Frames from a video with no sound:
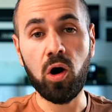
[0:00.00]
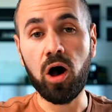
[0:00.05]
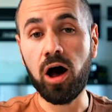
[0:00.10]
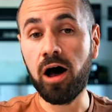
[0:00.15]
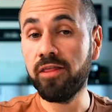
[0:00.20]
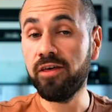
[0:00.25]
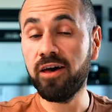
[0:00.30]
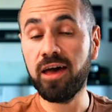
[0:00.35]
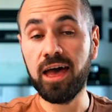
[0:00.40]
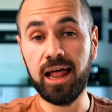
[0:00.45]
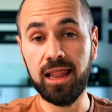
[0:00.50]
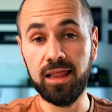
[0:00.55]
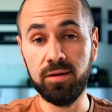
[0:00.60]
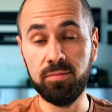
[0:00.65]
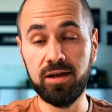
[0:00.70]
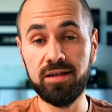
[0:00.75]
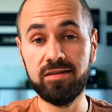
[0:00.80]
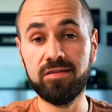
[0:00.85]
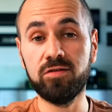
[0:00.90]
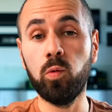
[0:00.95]
other
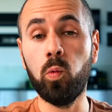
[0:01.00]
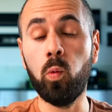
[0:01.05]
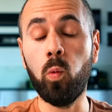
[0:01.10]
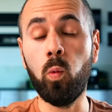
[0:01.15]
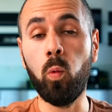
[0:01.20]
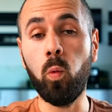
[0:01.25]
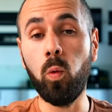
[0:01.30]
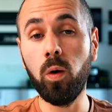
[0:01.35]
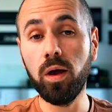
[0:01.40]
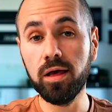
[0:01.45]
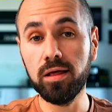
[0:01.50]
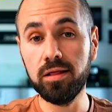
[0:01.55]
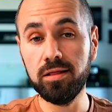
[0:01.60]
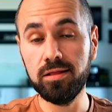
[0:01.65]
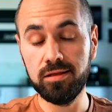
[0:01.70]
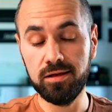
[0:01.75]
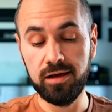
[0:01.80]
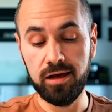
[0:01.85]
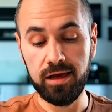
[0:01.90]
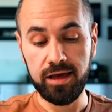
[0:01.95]
elements
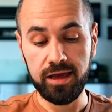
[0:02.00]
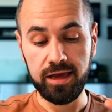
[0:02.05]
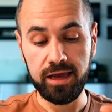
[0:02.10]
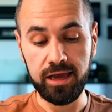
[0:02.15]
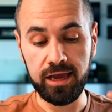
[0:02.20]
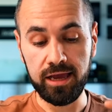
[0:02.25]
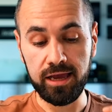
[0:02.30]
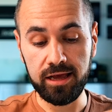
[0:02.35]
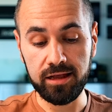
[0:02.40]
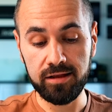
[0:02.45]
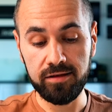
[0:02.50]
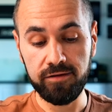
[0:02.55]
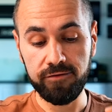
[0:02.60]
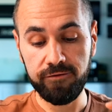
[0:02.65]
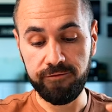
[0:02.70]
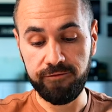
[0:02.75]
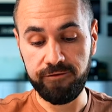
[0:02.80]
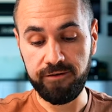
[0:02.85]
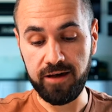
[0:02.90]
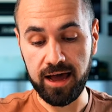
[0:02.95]
will in
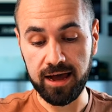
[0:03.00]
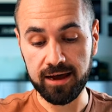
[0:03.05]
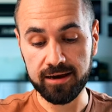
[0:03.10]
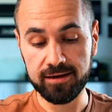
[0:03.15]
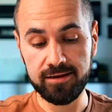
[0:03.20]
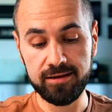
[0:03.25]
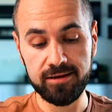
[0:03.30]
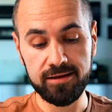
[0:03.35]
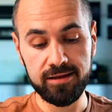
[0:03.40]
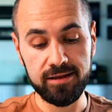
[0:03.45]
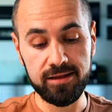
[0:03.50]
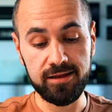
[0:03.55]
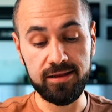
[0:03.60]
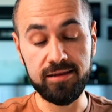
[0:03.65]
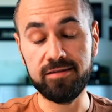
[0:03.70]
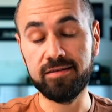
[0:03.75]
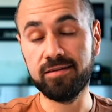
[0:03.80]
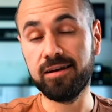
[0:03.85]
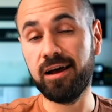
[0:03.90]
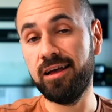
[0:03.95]
fact
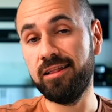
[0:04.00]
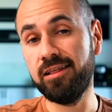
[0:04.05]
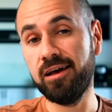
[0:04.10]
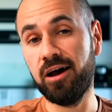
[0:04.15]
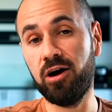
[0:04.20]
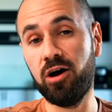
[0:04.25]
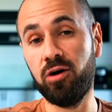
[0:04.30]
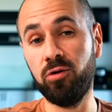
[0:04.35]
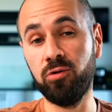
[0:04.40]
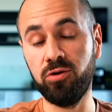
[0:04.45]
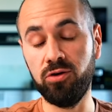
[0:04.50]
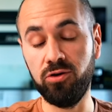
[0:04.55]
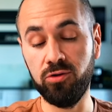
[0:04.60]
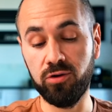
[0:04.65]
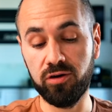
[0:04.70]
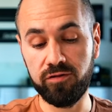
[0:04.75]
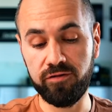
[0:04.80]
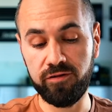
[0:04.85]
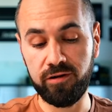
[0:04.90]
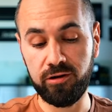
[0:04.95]
decide how
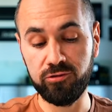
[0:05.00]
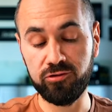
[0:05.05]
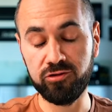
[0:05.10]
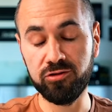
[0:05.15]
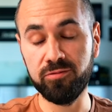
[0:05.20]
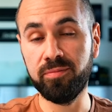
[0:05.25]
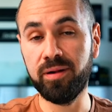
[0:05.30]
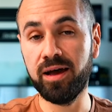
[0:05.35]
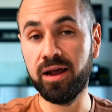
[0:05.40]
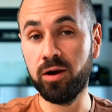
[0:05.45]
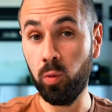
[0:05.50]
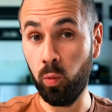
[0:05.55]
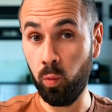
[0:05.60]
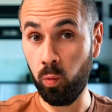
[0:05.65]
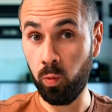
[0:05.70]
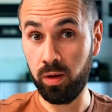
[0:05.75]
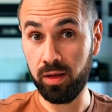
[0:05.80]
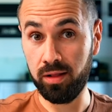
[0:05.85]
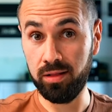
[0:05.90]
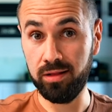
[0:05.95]
your fountain pen
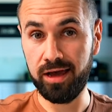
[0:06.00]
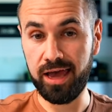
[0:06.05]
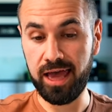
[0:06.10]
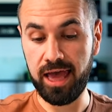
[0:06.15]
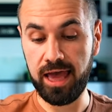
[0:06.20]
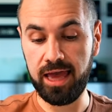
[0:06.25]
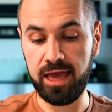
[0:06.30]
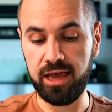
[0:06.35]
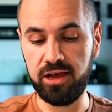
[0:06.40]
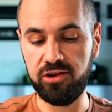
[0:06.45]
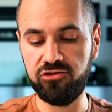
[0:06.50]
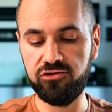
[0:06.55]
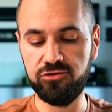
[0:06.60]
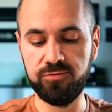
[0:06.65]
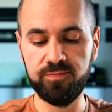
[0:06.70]
will age.